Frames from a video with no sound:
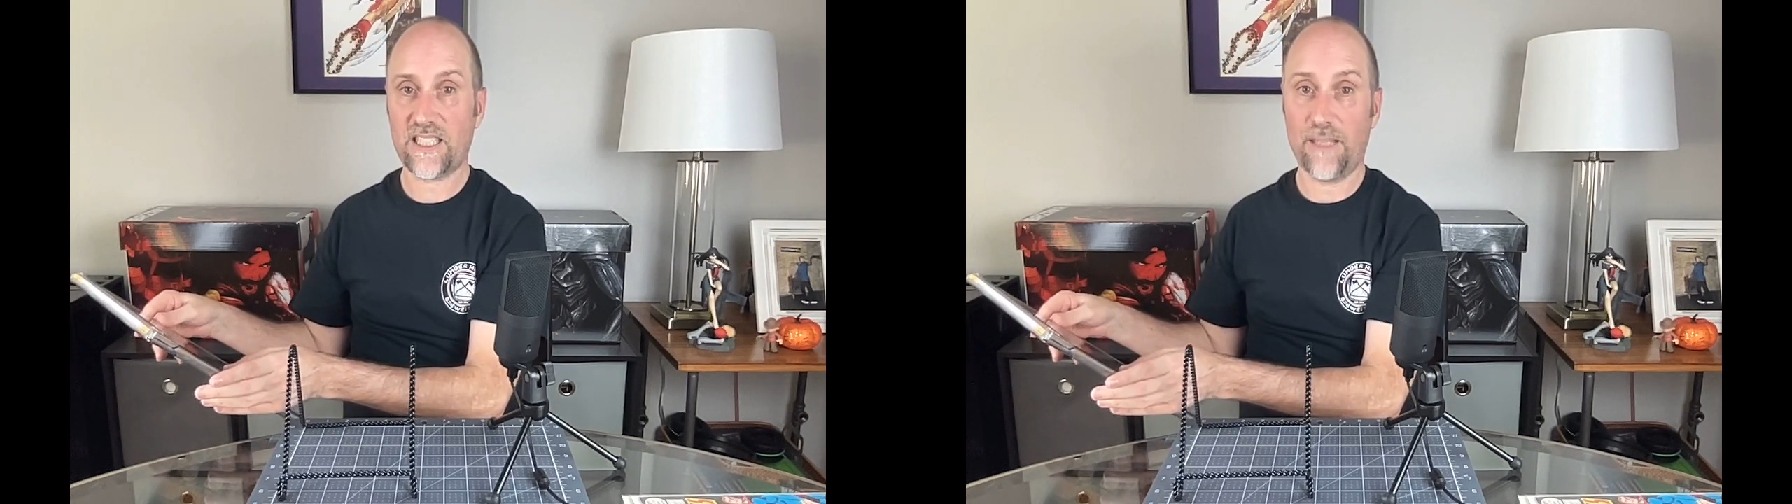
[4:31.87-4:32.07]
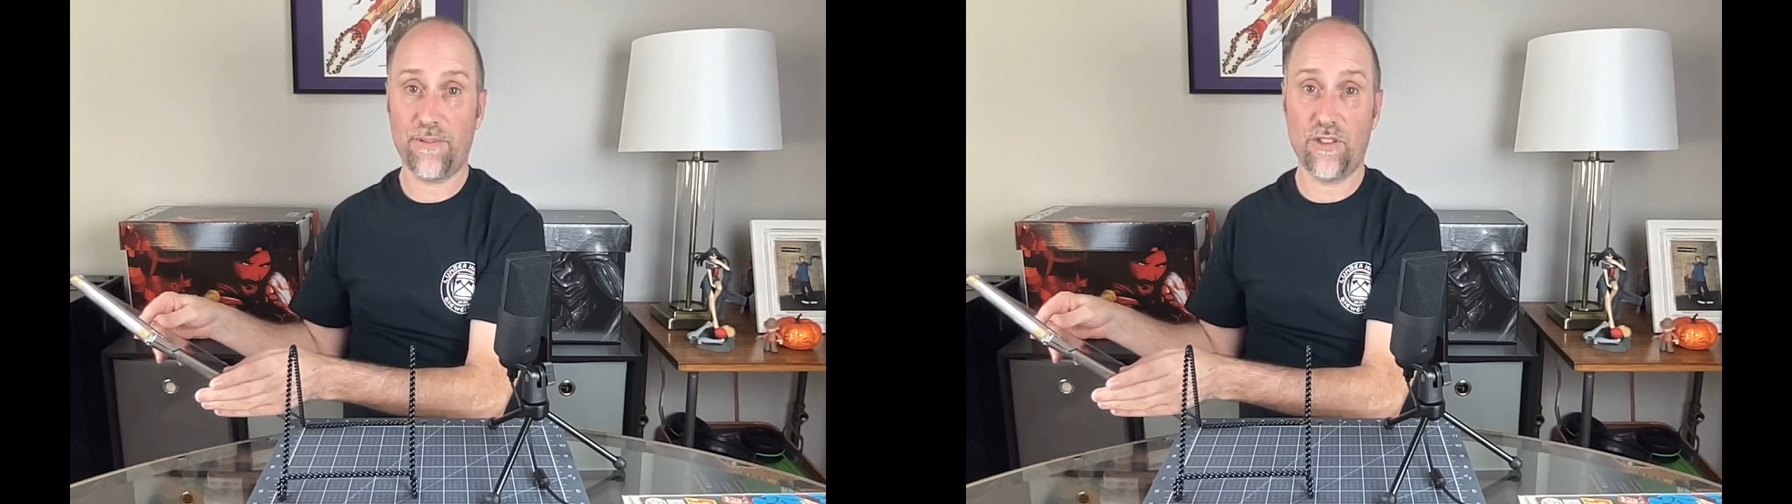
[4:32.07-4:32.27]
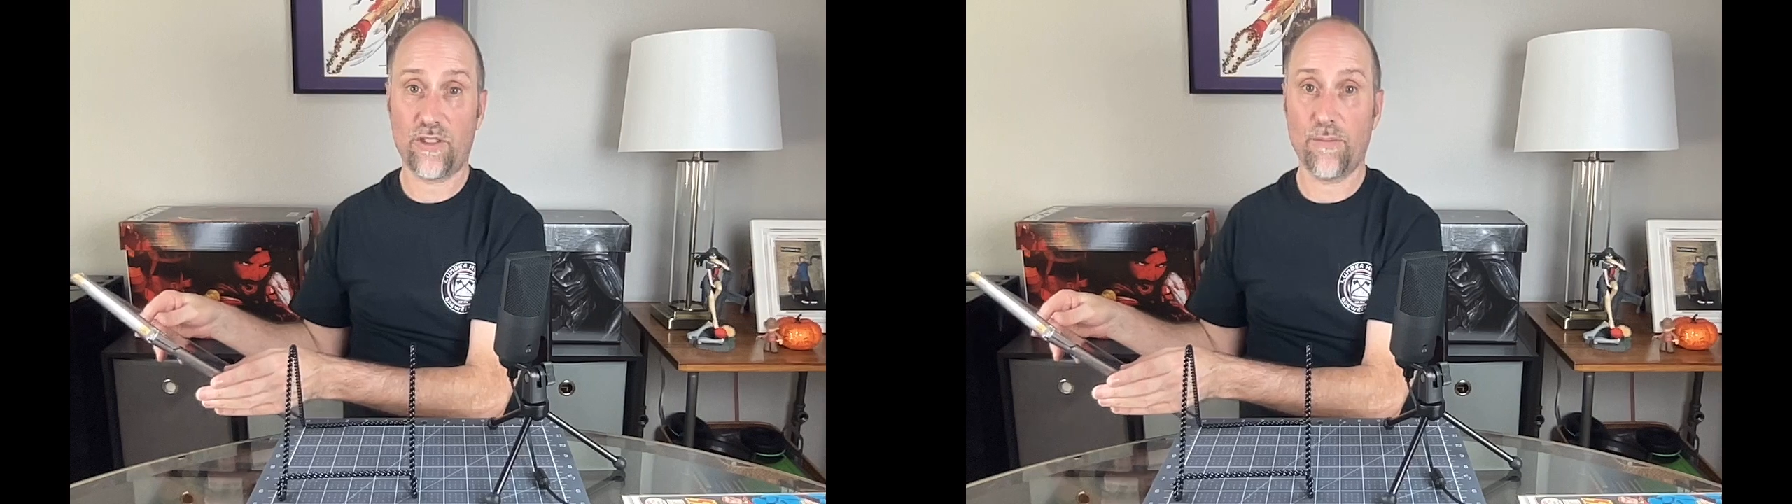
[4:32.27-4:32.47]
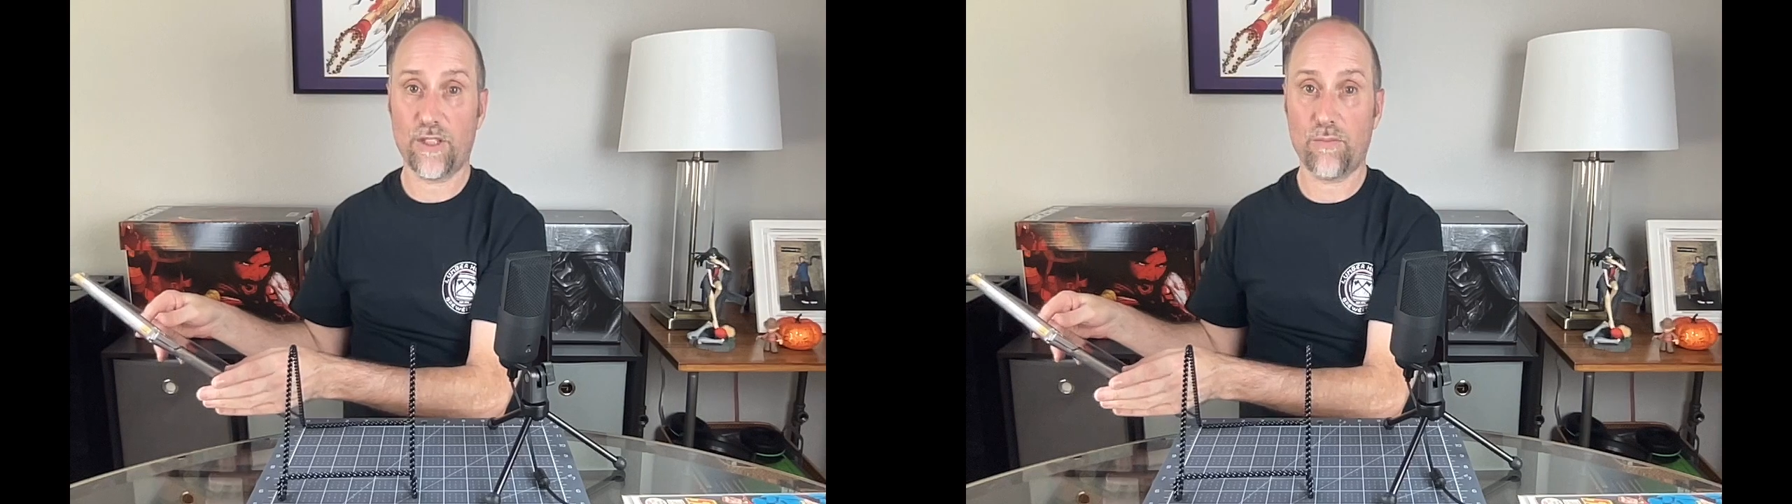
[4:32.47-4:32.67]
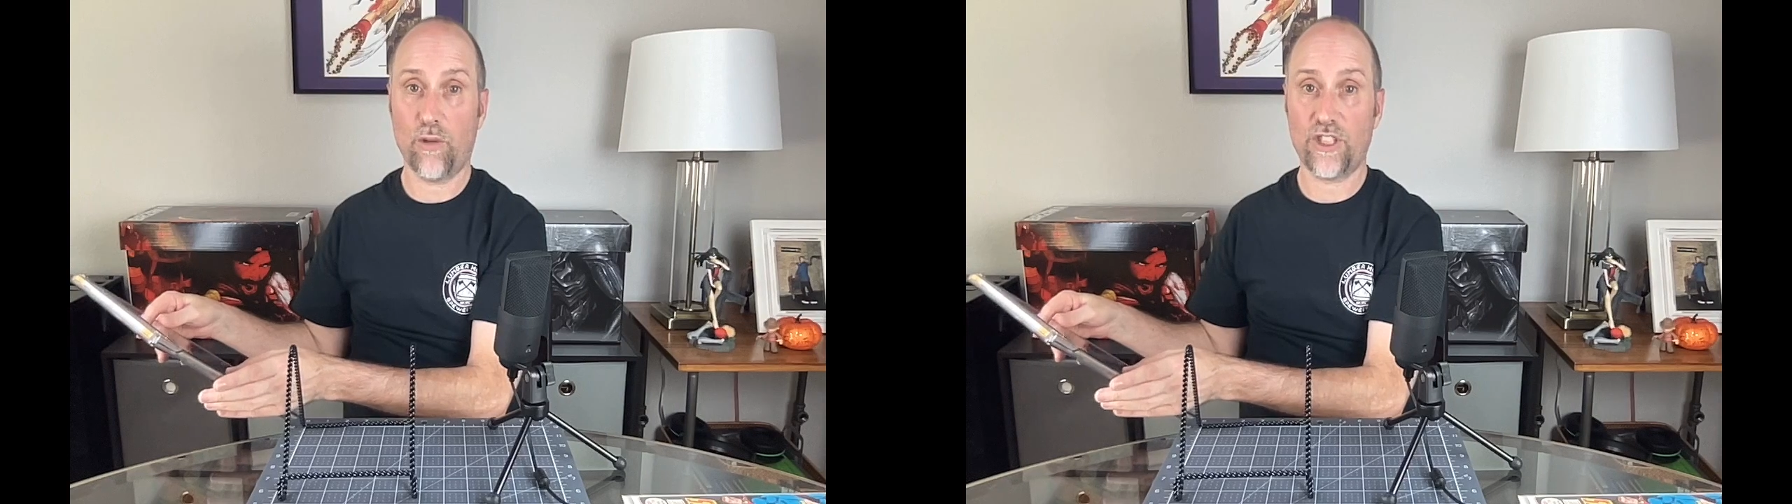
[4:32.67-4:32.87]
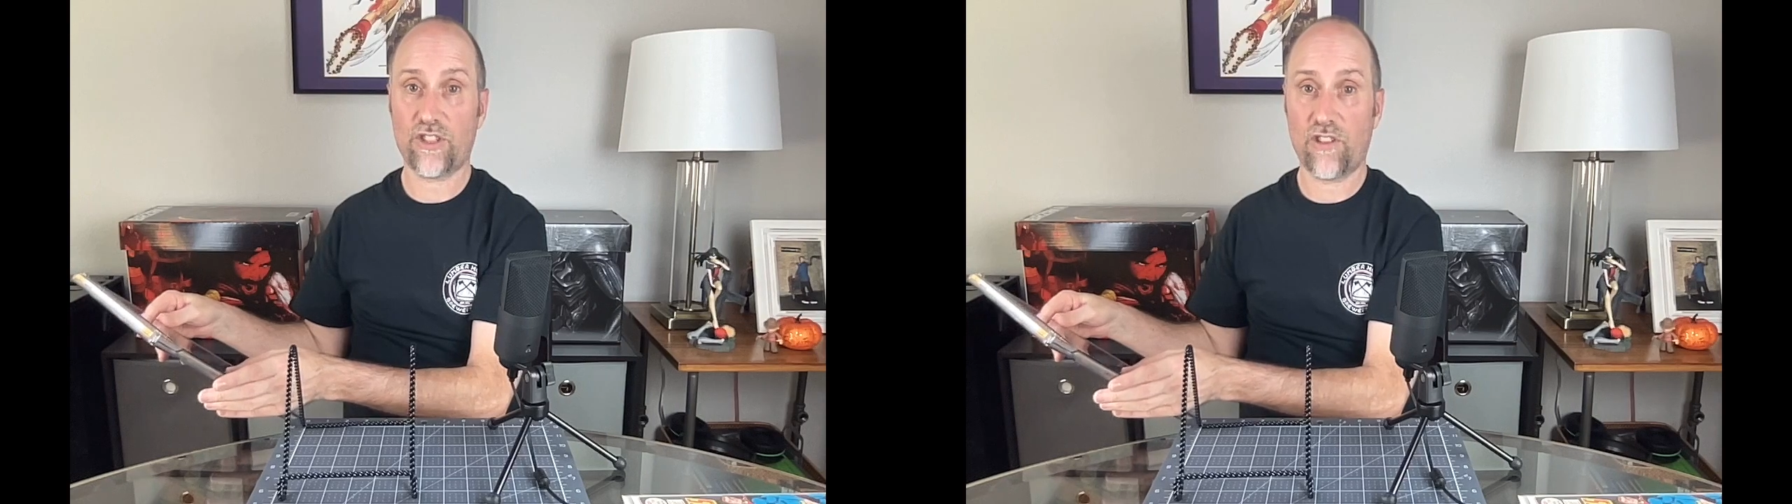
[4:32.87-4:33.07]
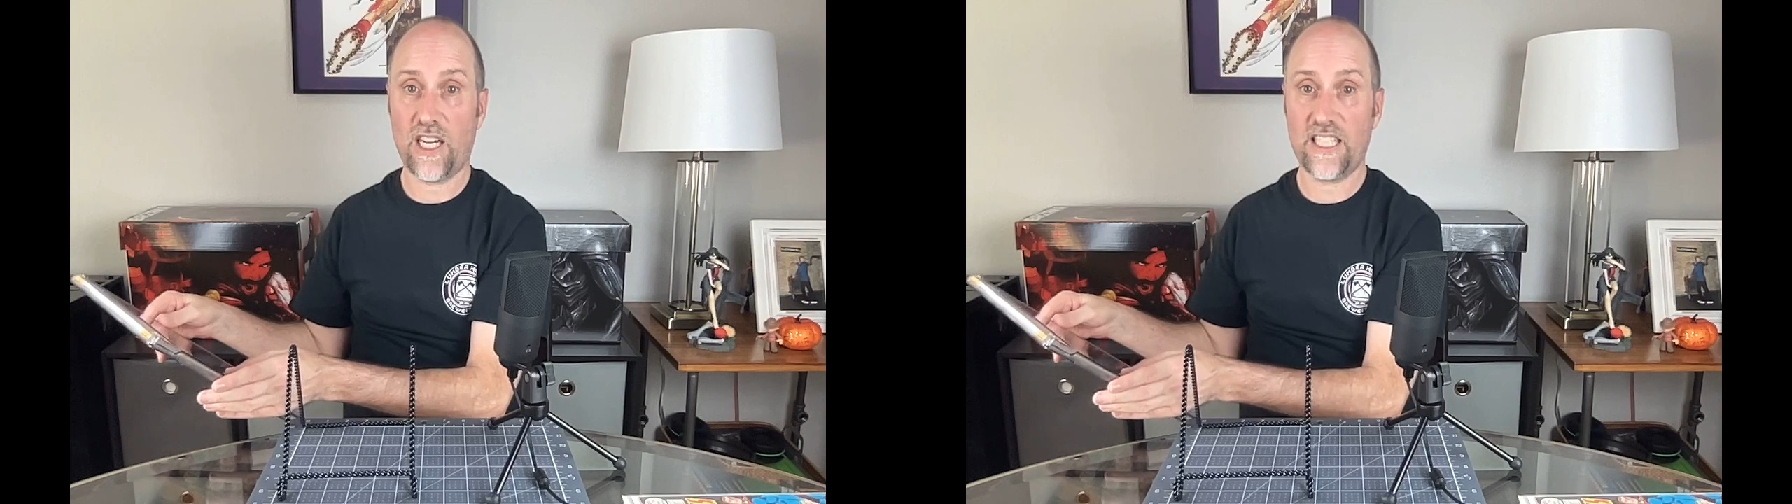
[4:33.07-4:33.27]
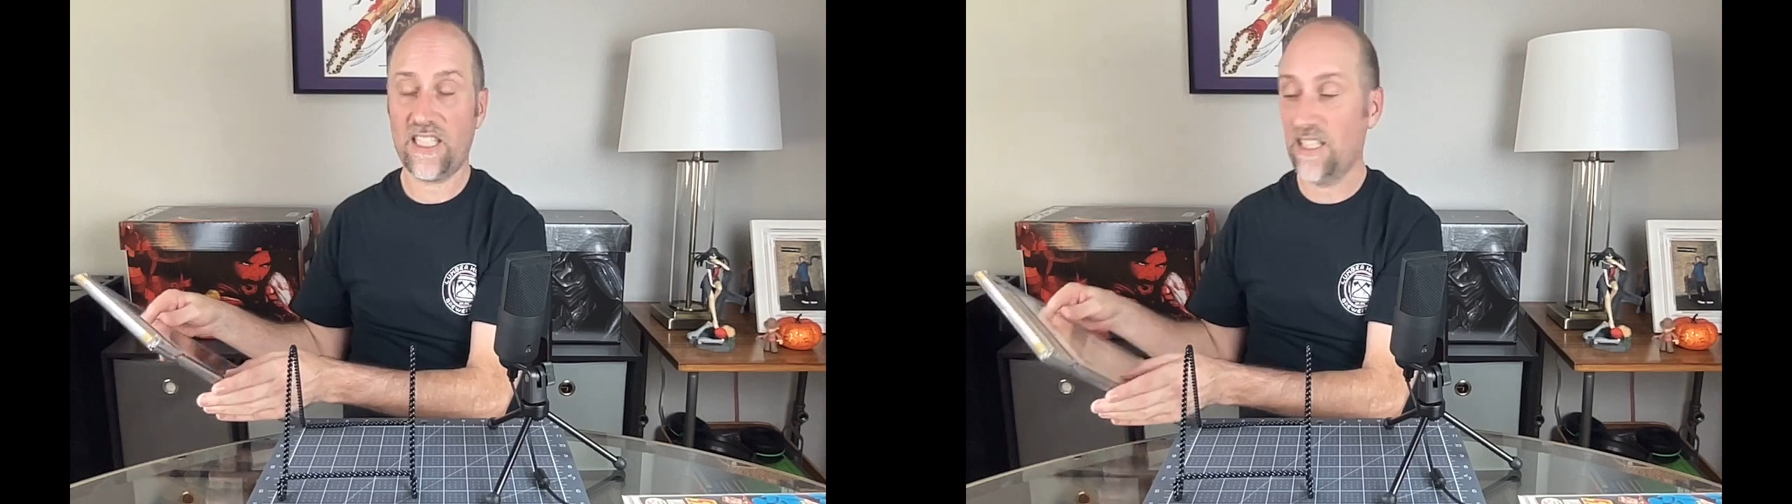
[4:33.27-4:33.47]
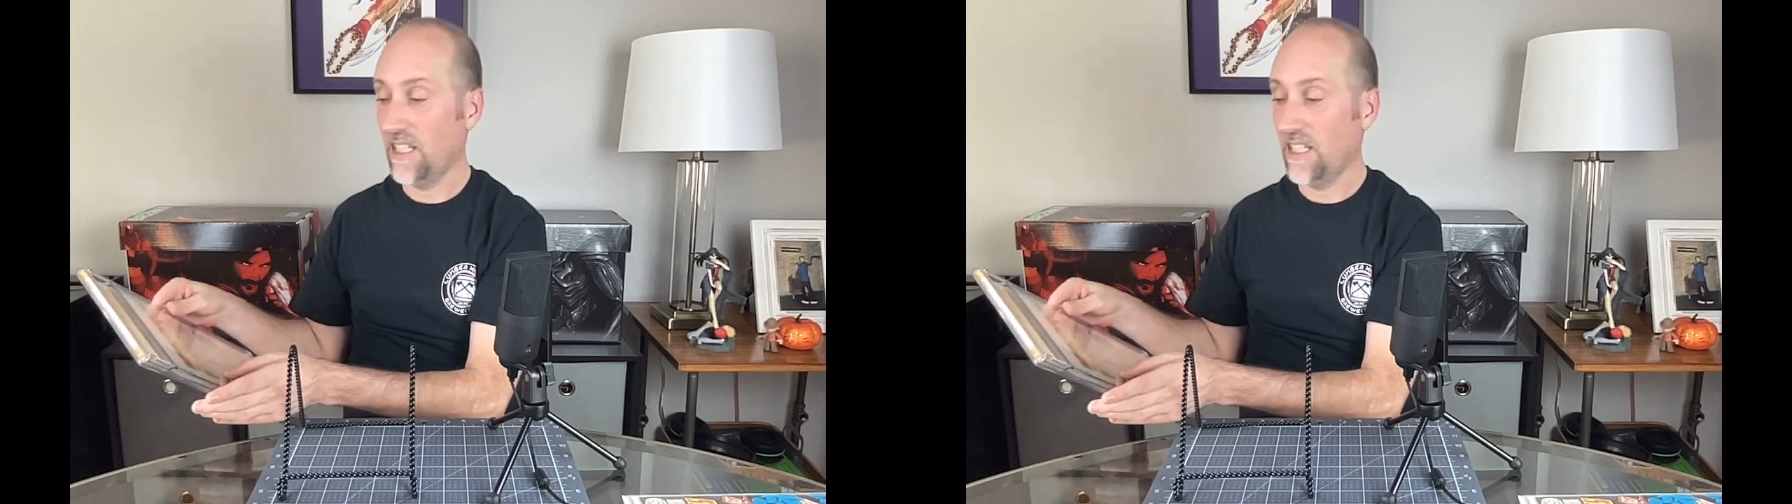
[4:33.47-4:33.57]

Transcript: they used too much moisture on it,